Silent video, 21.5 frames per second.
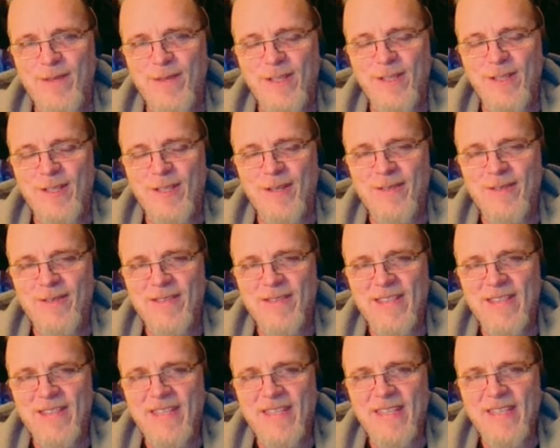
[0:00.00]
here.
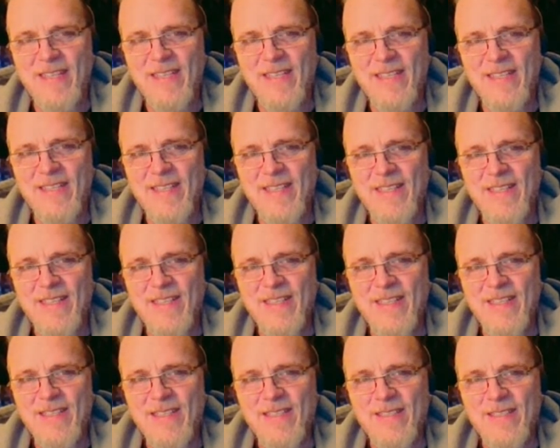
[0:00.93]

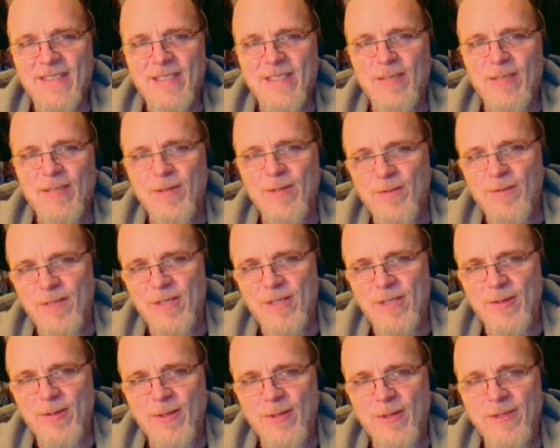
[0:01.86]
So is
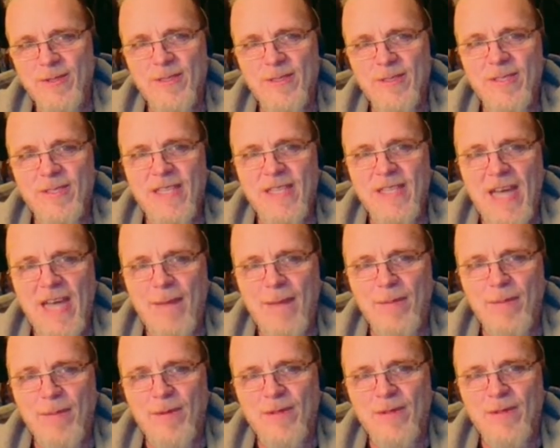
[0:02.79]
resources,
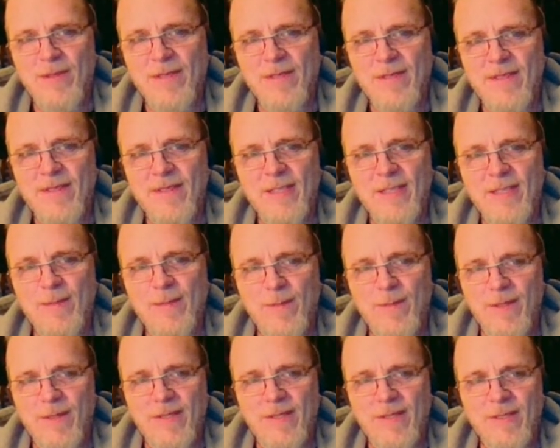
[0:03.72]
capital, and
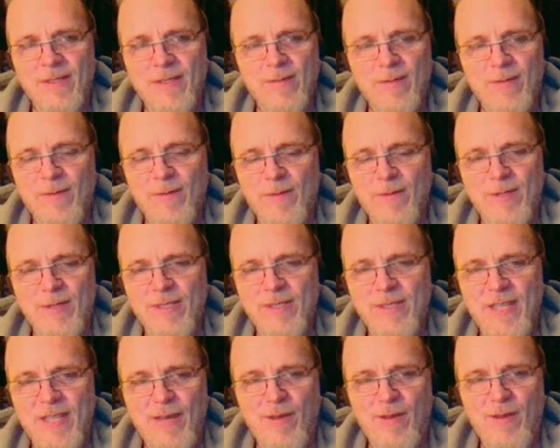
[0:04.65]
experience. We'll
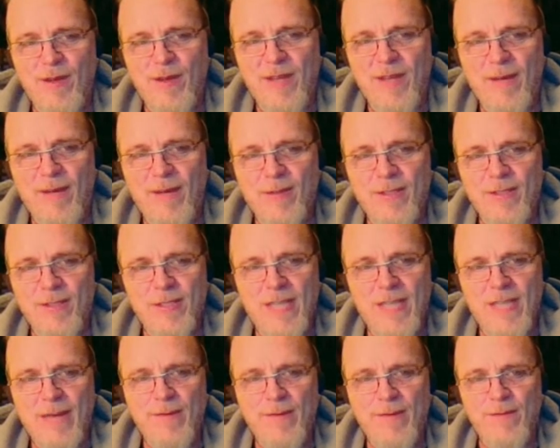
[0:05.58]
save all that. We're just
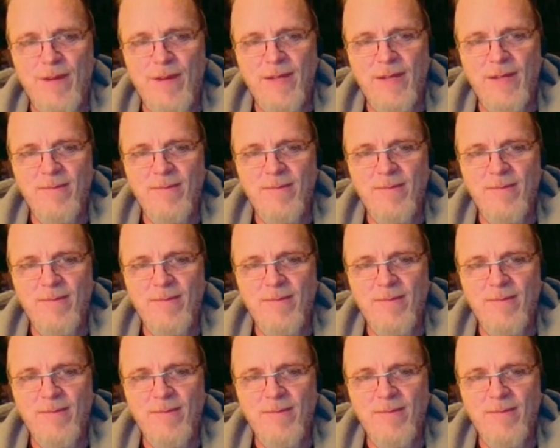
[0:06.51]
having fun.